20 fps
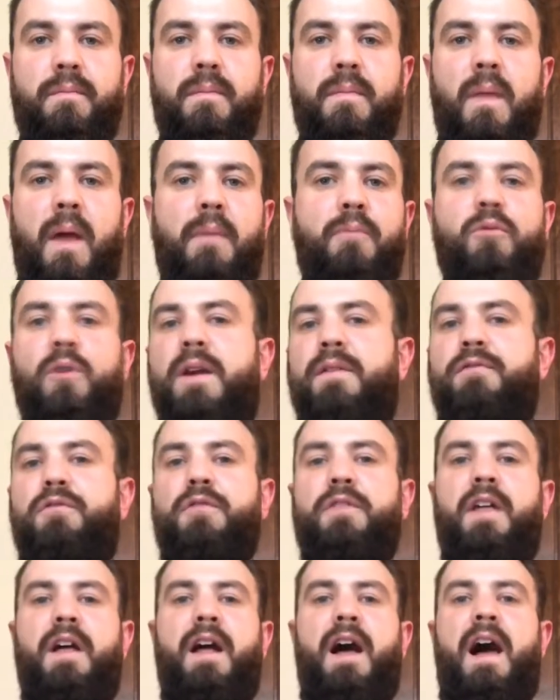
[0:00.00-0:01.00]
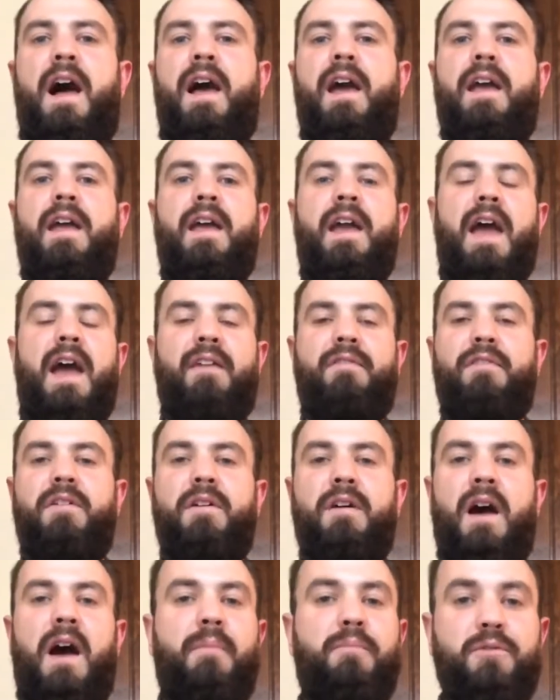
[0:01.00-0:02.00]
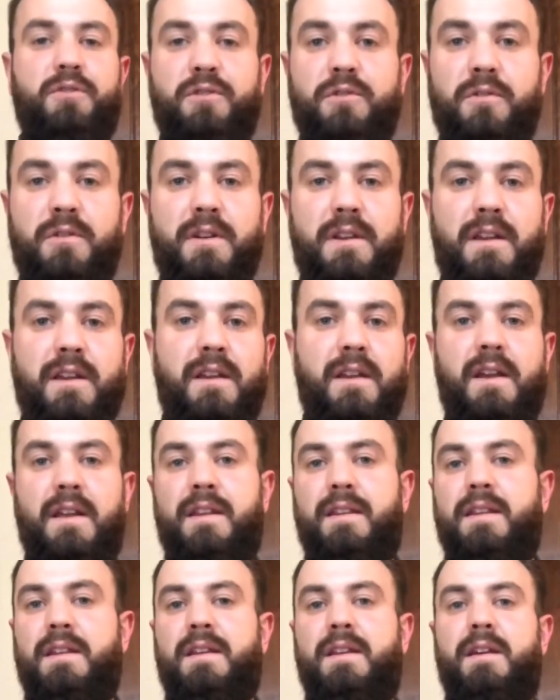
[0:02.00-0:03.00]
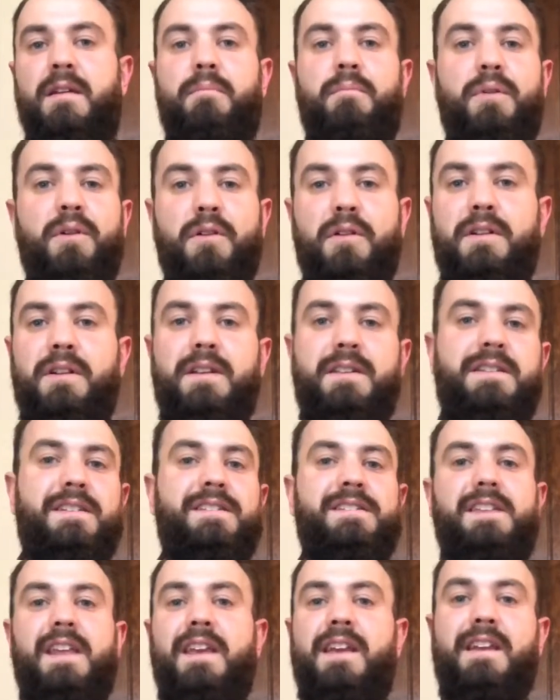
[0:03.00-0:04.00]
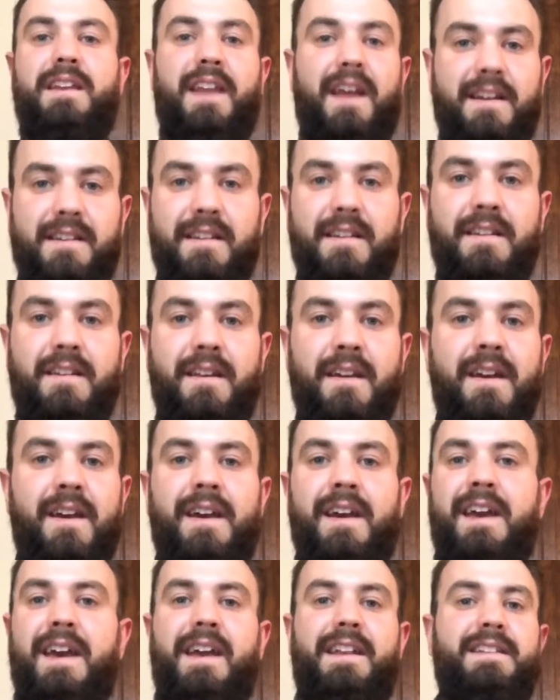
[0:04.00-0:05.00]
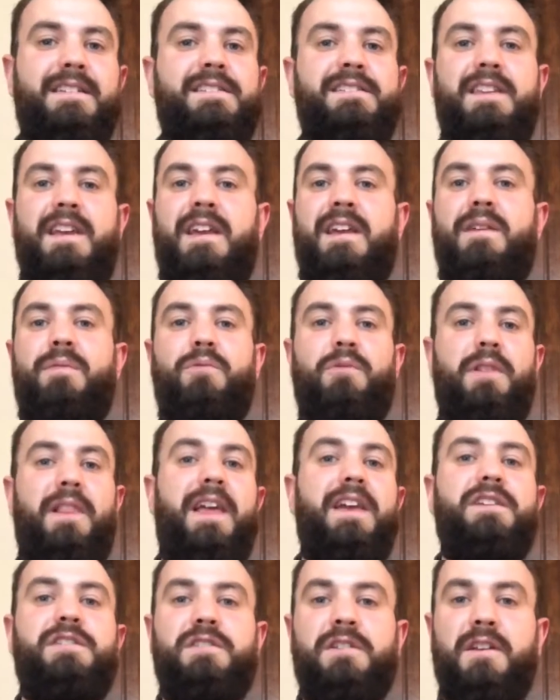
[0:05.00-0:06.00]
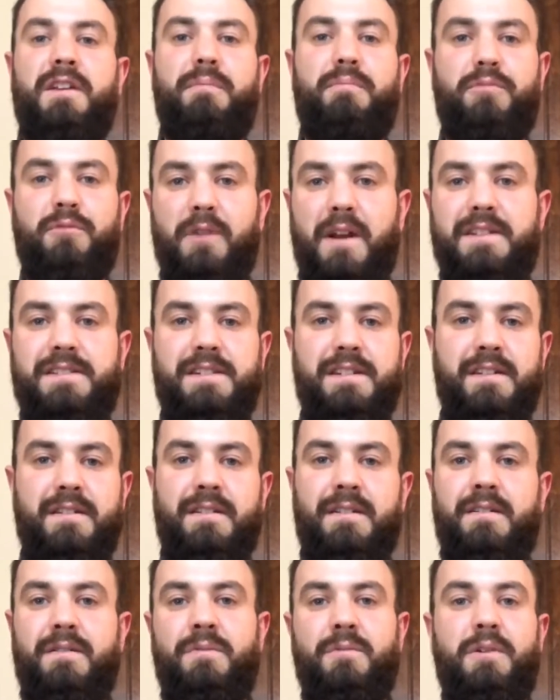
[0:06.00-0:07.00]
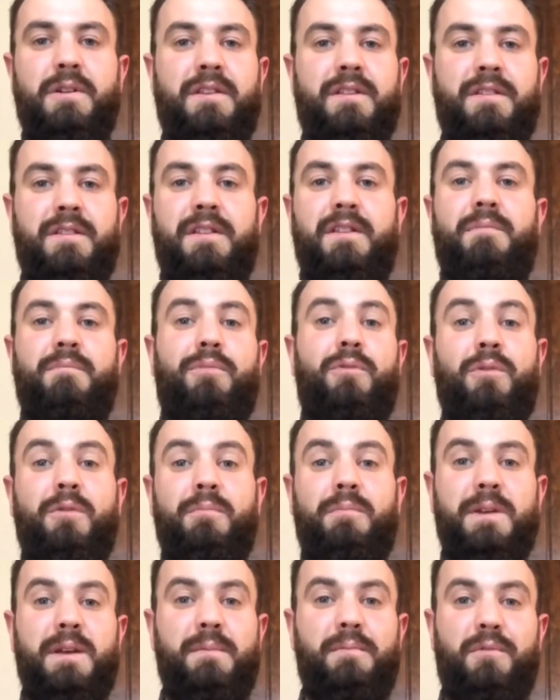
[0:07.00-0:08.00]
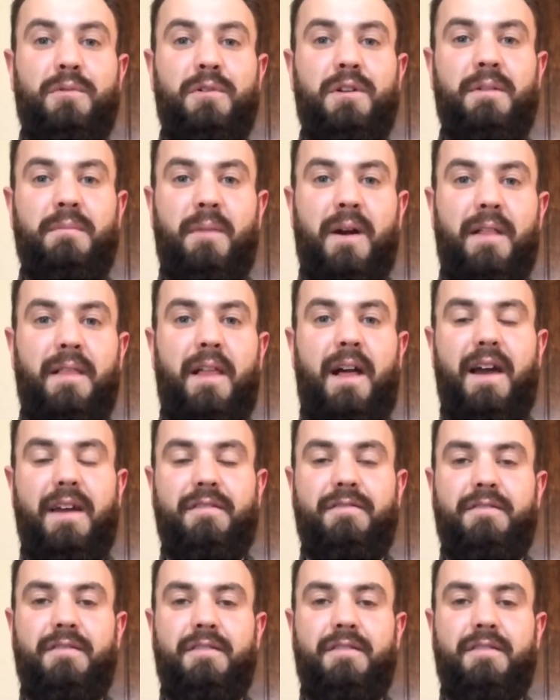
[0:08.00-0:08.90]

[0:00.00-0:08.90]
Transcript: I'm grateful that I have the opportunity and the ability to stay connected and to stay relationally present with the important people in my life.